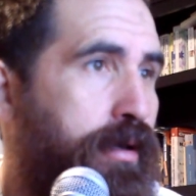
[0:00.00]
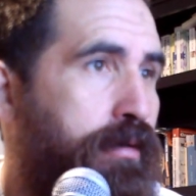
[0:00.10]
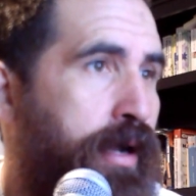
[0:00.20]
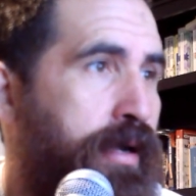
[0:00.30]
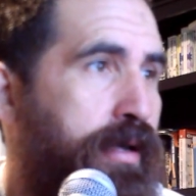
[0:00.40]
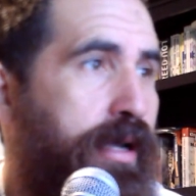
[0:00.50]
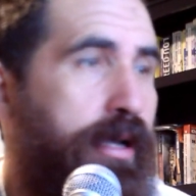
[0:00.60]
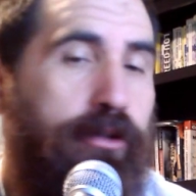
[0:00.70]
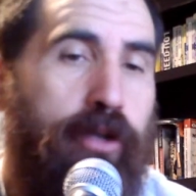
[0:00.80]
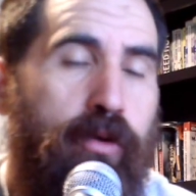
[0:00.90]
right?
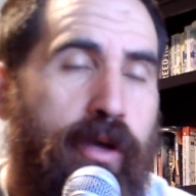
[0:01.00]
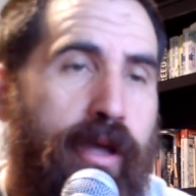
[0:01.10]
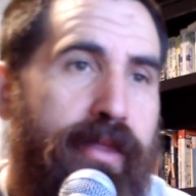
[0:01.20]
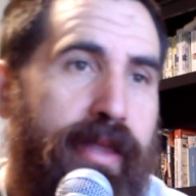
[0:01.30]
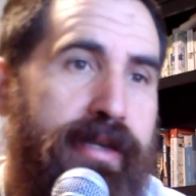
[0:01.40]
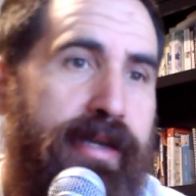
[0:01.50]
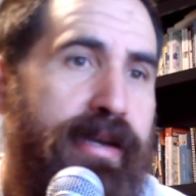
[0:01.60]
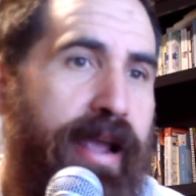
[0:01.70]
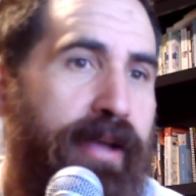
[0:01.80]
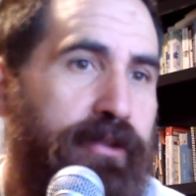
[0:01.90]
So they didn't
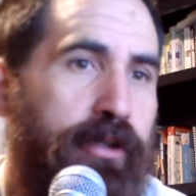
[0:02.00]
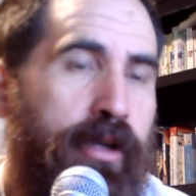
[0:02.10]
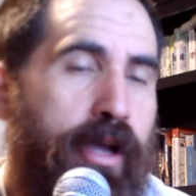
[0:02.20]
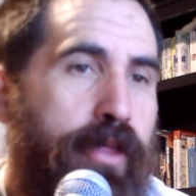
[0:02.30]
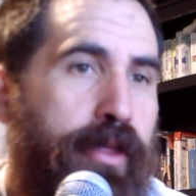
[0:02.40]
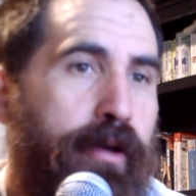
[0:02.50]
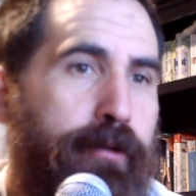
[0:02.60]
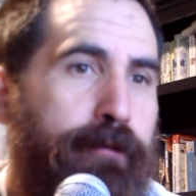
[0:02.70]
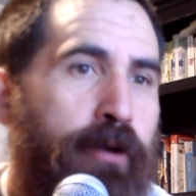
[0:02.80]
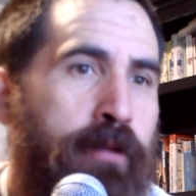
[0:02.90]
have to,
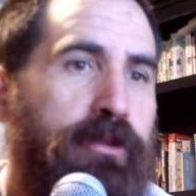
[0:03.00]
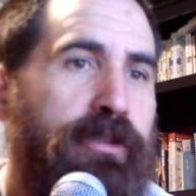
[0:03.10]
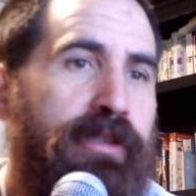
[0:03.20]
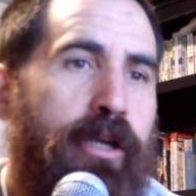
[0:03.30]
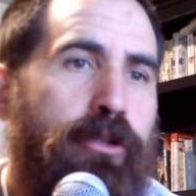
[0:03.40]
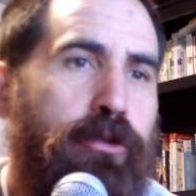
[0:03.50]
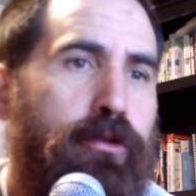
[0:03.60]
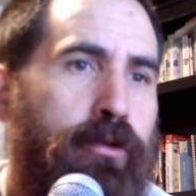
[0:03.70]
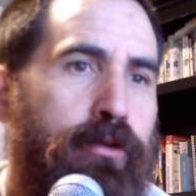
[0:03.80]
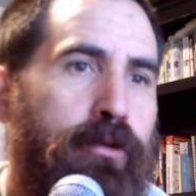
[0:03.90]
the
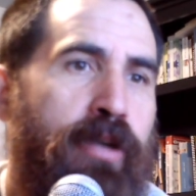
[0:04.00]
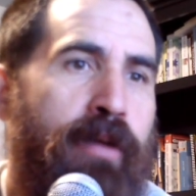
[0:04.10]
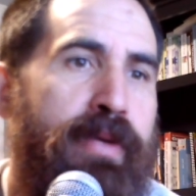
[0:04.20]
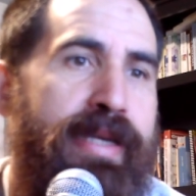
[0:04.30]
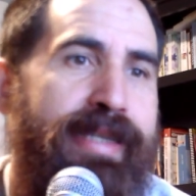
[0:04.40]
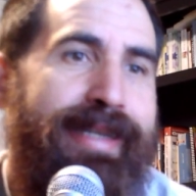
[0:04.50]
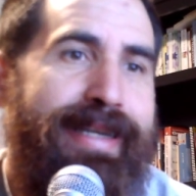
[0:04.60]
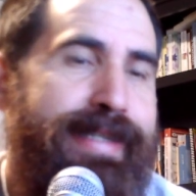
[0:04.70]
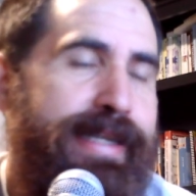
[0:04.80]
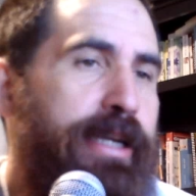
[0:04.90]
pharmaceutical companies
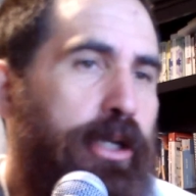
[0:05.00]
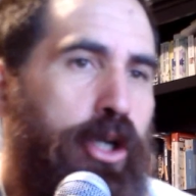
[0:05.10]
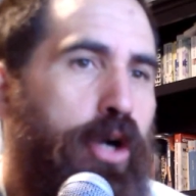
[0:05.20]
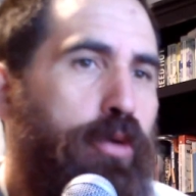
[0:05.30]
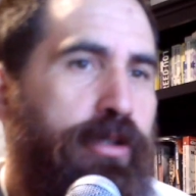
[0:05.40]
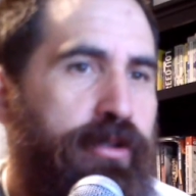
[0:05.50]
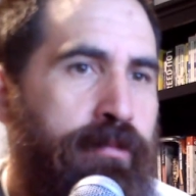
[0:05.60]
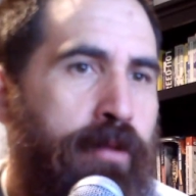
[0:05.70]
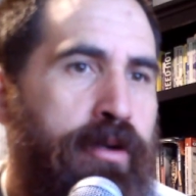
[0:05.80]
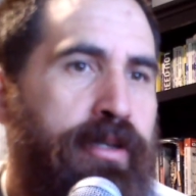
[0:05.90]
didn't go to the
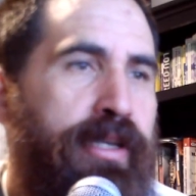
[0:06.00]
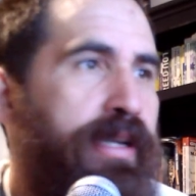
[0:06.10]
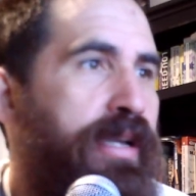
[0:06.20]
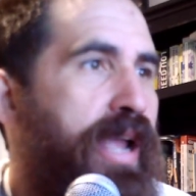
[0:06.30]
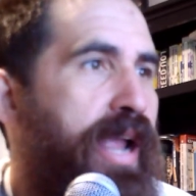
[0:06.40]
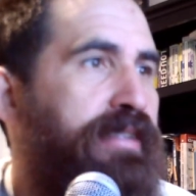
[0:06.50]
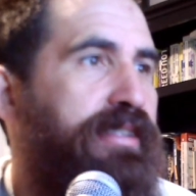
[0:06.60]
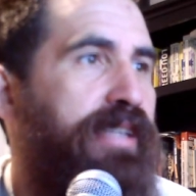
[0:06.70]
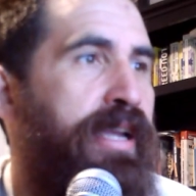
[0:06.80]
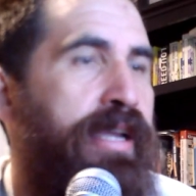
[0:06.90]
market and
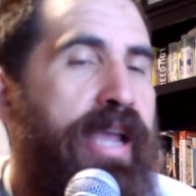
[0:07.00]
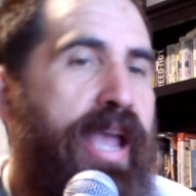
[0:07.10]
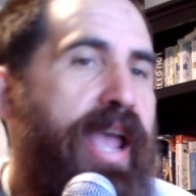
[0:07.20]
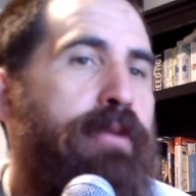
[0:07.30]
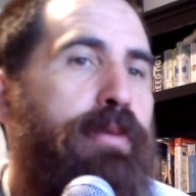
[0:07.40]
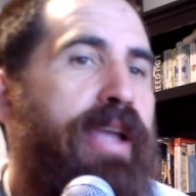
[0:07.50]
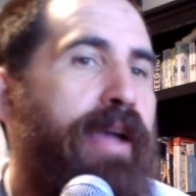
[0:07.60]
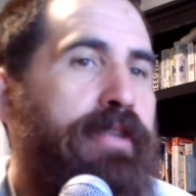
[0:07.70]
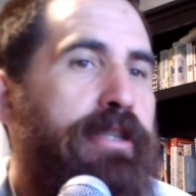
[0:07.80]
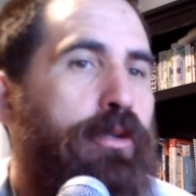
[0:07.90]
say, hey, we
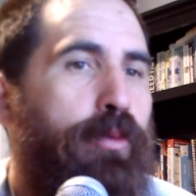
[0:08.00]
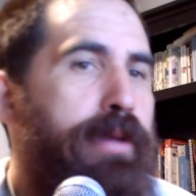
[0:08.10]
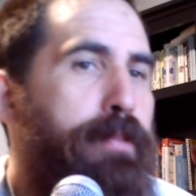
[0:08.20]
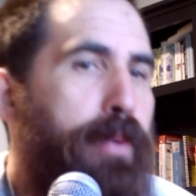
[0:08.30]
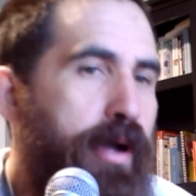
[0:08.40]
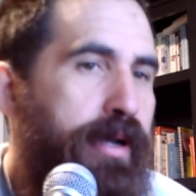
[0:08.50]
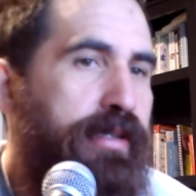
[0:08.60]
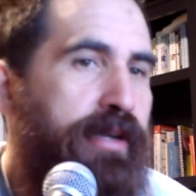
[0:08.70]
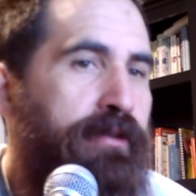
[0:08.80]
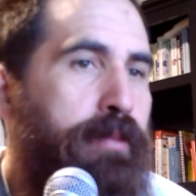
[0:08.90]
have this great
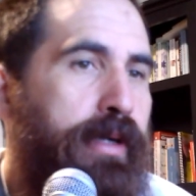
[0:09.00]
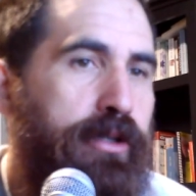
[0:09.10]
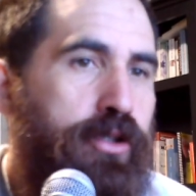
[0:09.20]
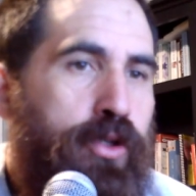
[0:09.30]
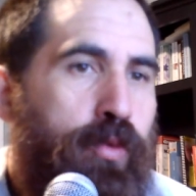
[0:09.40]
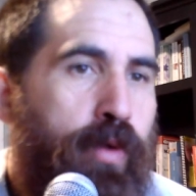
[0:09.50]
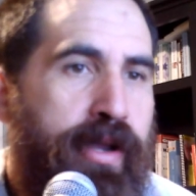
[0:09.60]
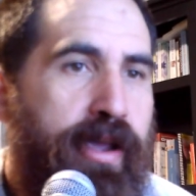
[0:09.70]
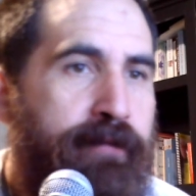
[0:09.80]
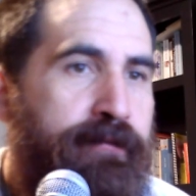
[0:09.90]
product, everybody, do you want
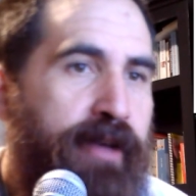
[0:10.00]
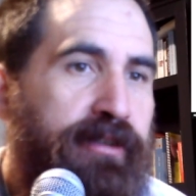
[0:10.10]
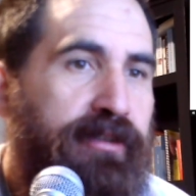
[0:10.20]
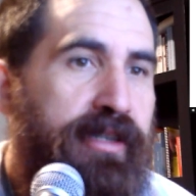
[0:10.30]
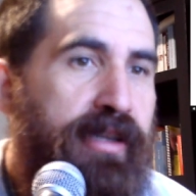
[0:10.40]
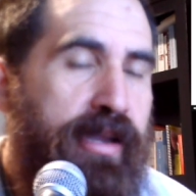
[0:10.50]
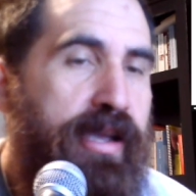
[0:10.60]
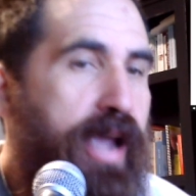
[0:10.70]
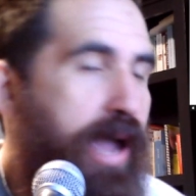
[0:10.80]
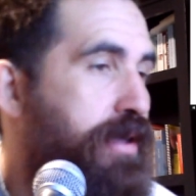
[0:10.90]
to invest in it?
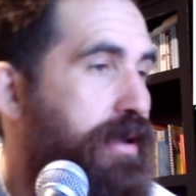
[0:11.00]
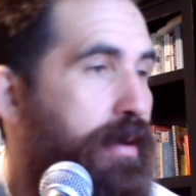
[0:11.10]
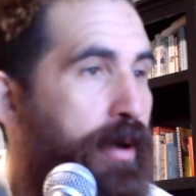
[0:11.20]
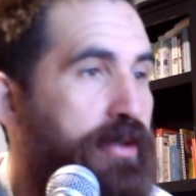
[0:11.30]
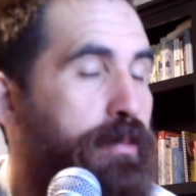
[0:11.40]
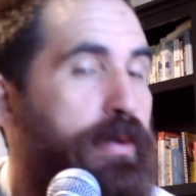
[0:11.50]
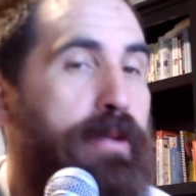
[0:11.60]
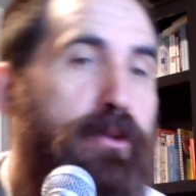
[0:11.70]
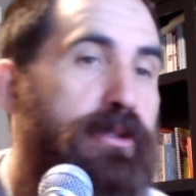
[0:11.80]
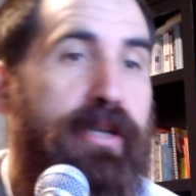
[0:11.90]
And then a bunch of
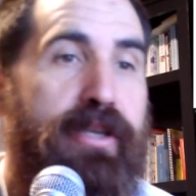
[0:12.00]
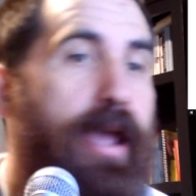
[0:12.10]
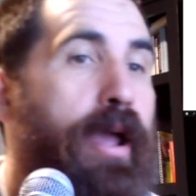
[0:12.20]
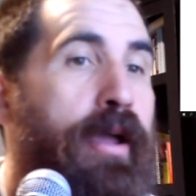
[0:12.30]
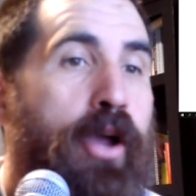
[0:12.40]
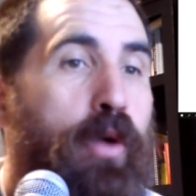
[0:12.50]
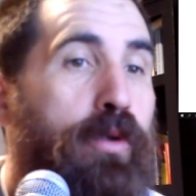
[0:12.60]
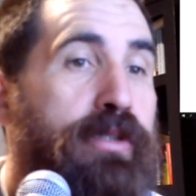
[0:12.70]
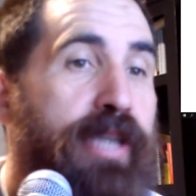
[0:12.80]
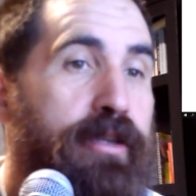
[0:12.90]
people said, yeah,
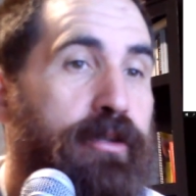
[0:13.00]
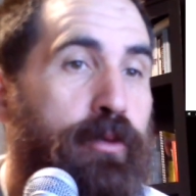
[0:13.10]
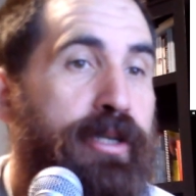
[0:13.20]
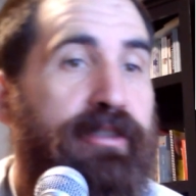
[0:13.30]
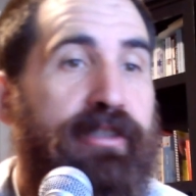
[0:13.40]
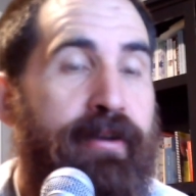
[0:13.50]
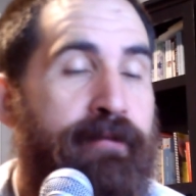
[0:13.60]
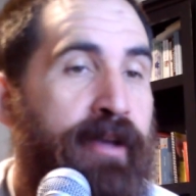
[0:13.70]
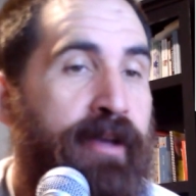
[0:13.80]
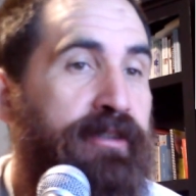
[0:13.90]
we'll take the risks and
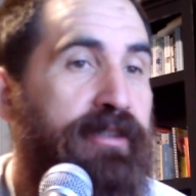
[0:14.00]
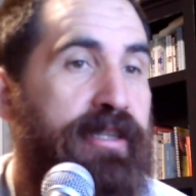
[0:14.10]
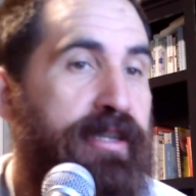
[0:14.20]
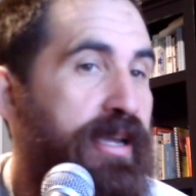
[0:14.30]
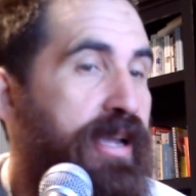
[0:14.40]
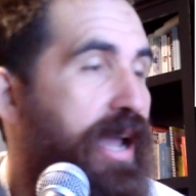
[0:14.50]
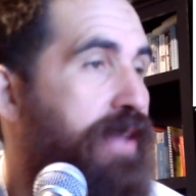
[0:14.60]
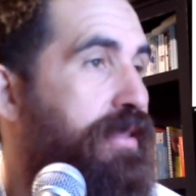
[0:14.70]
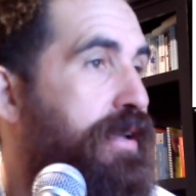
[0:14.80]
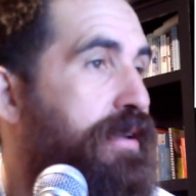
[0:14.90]
invest in it.
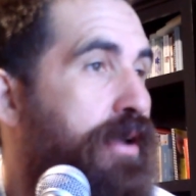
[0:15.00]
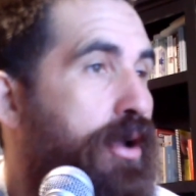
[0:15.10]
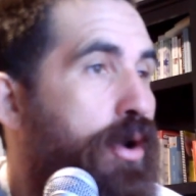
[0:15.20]
And then